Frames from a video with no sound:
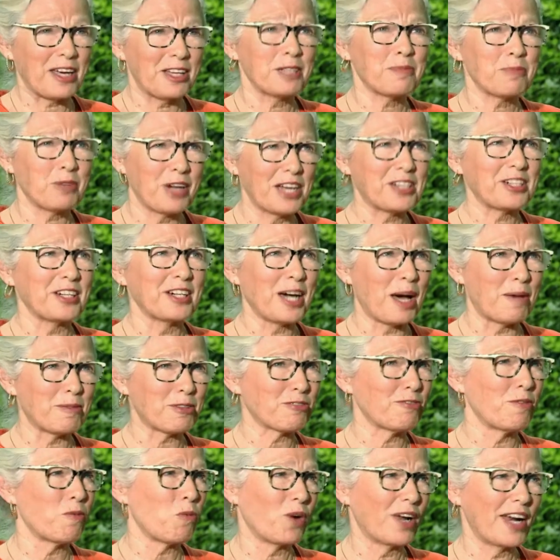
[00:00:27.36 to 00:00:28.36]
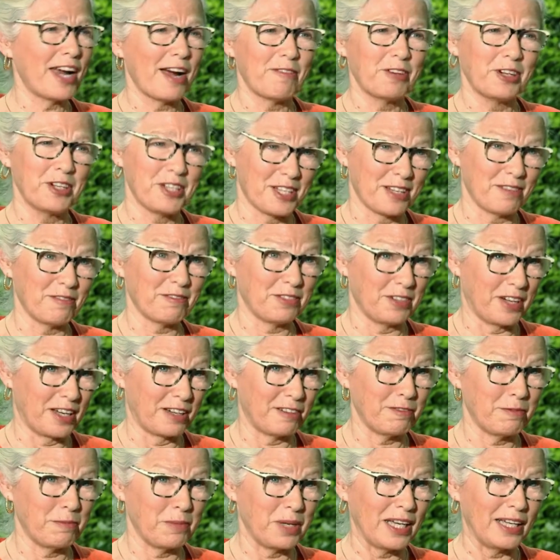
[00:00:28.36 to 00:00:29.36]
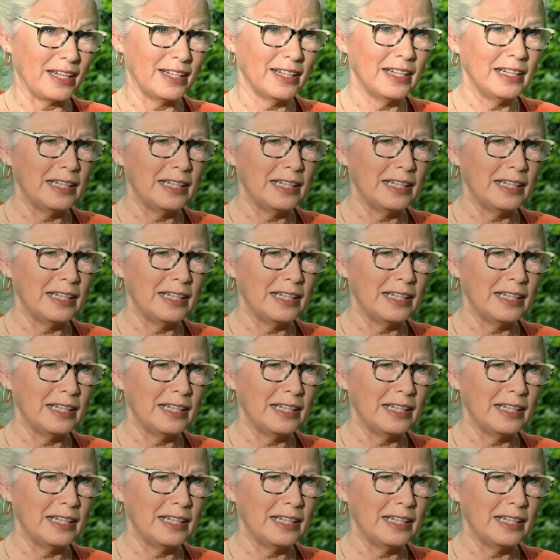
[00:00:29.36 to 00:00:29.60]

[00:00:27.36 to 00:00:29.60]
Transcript: inspiration comes from whatever is in front of me.